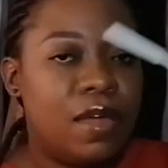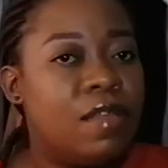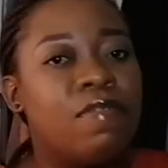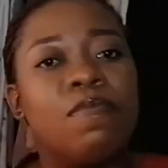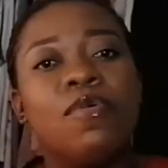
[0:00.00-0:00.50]

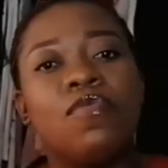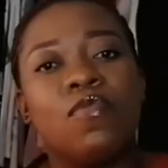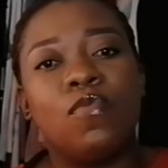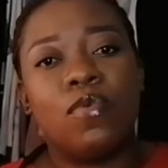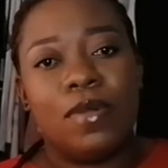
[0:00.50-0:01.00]
It
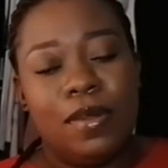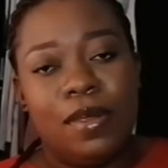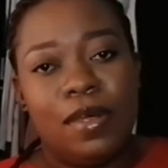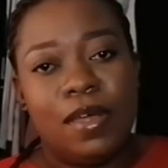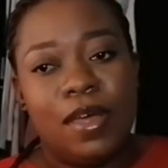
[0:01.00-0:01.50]
smells good.
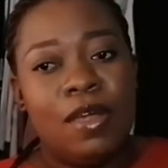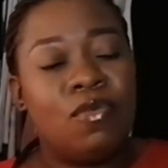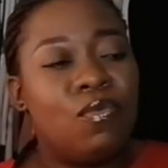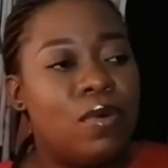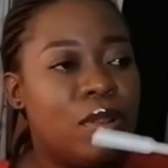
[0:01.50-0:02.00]

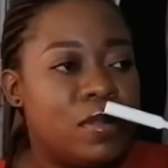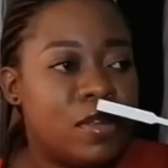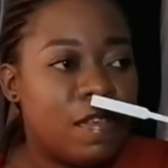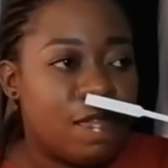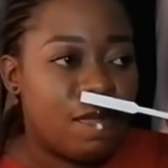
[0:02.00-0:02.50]
It really
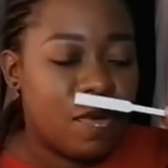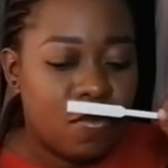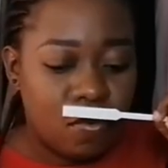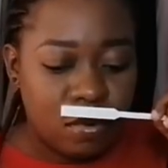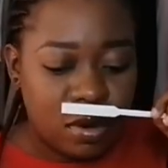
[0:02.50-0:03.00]
just
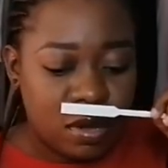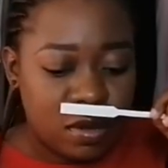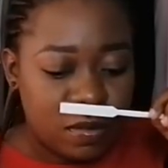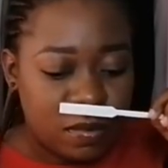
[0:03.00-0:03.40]
smells good.